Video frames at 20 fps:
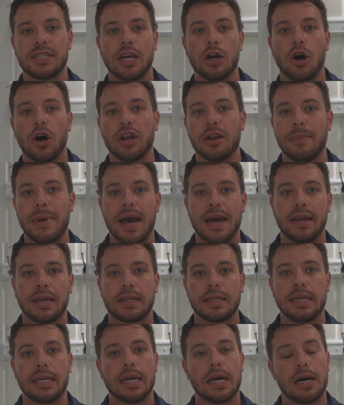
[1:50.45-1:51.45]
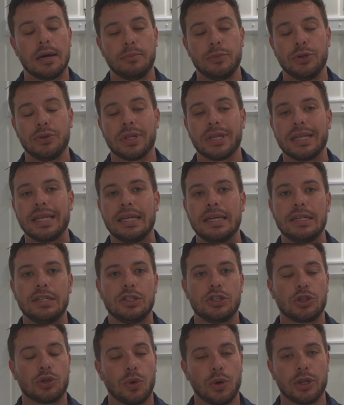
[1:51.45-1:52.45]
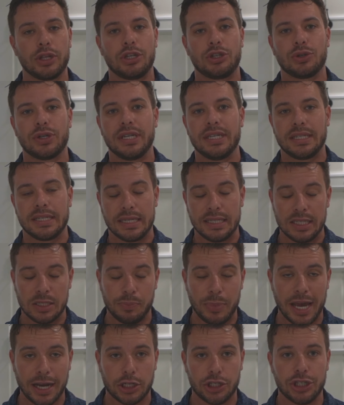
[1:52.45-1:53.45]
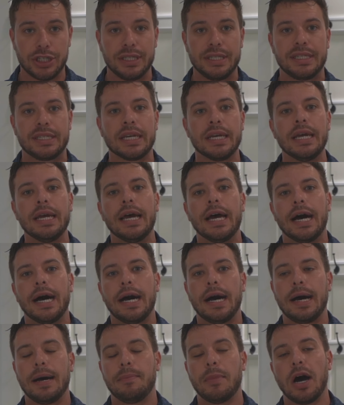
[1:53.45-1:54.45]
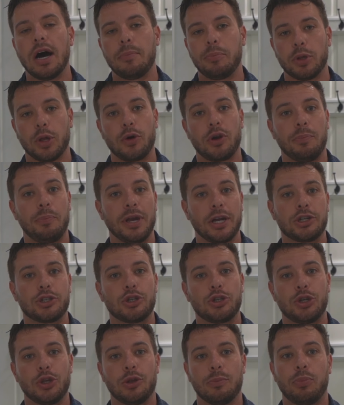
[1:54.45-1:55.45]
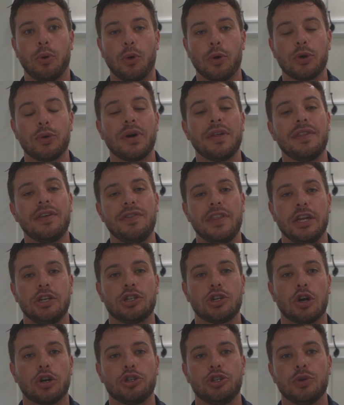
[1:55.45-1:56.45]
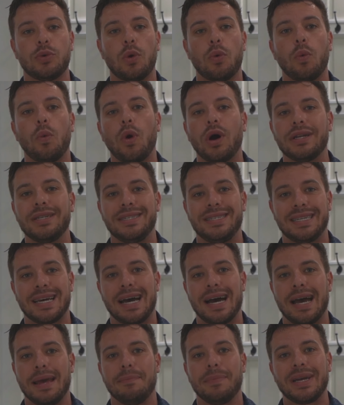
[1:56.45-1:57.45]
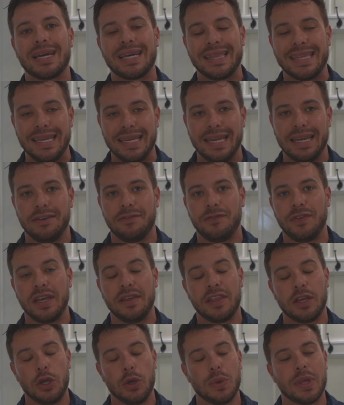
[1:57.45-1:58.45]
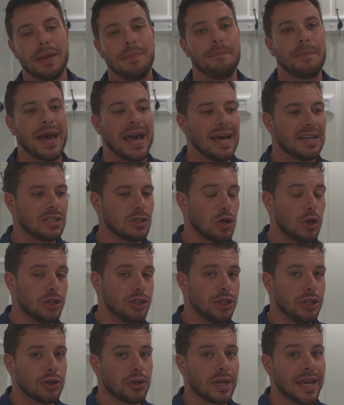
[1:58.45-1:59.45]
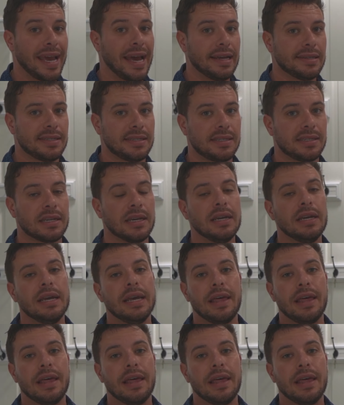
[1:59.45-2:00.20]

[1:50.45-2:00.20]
They automatically come, do the linens, toiletries, inspections, upload a picture to the portal, and then they charge you a one-time cleaning fee that you then pass on to your guests.